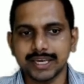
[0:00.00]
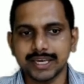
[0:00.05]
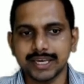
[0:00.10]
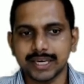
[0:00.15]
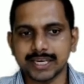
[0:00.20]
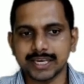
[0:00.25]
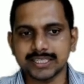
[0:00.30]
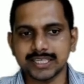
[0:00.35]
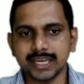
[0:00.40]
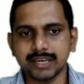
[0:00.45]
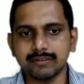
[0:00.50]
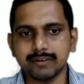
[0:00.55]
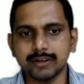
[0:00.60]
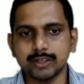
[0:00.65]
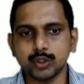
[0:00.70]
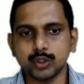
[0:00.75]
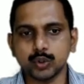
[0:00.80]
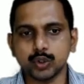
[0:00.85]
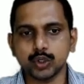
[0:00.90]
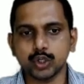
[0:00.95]
is
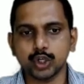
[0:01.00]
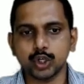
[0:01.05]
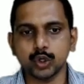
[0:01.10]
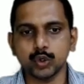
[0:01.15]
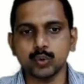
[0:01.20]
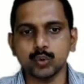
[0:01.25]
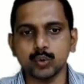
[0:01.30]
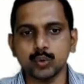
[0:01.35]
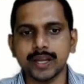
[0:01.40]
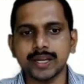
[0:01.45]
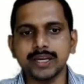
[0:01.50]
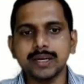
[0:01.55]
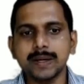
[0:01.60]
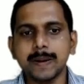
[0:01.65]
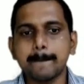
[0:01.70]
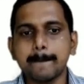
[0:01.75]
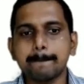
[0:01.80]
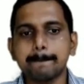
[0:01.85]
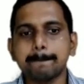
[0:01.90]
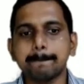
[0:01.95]
equal to q1
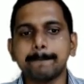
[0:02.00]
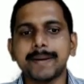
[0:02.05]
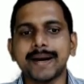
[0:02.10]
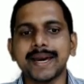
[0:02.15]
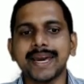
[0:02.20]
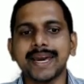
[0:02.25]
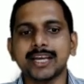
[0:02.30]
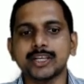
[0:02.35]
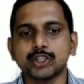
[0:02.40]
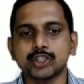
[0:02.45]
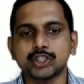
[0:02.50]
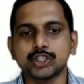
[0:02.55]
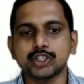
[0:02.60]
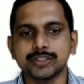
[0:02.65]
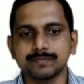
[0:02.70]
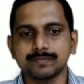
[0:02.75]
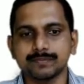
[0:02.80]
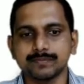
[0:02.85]
by h.